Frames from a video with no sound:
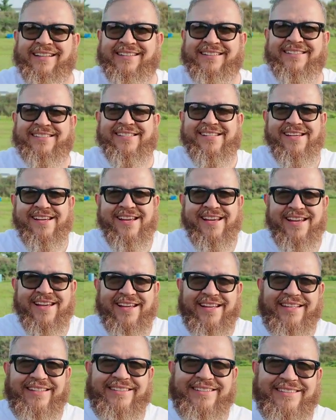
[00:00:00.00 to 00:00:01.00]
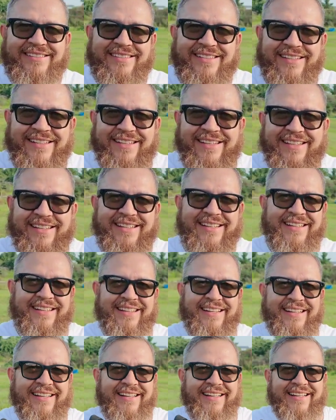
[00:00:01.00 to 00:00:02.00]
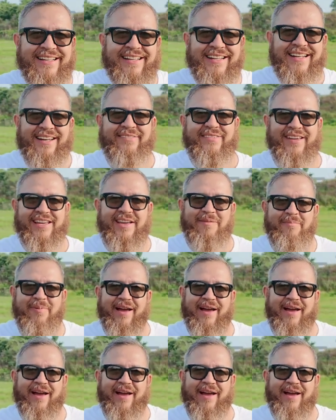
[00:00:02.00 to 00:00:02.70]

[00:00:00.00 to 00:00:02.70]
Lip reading: Jeez. Let me get